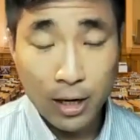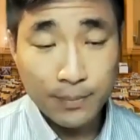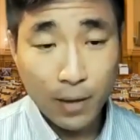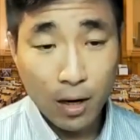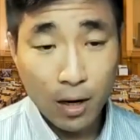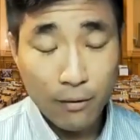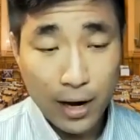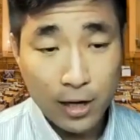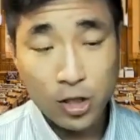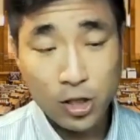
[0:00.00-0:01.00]
of Asian
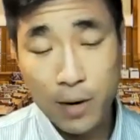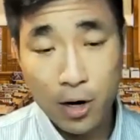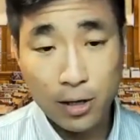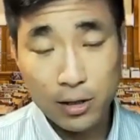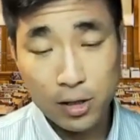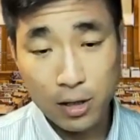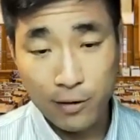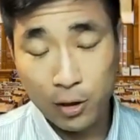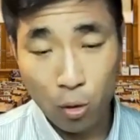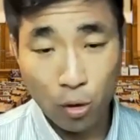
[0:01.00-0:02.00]
American civic
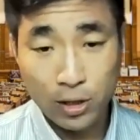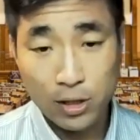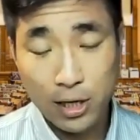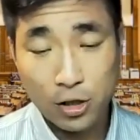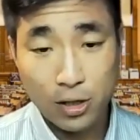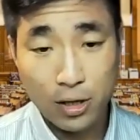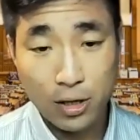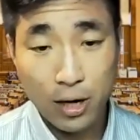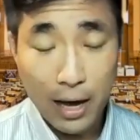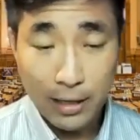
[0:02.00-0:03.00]
organization
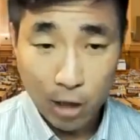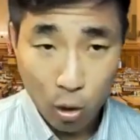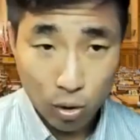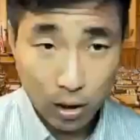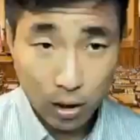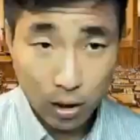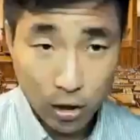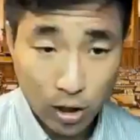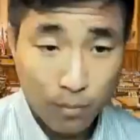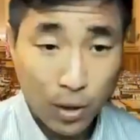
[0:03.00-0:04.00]
and coalition
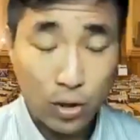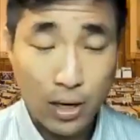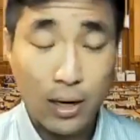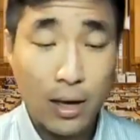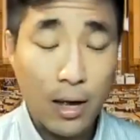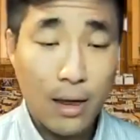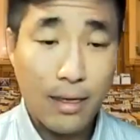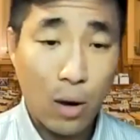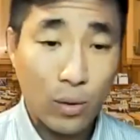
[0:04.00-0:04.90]
building that was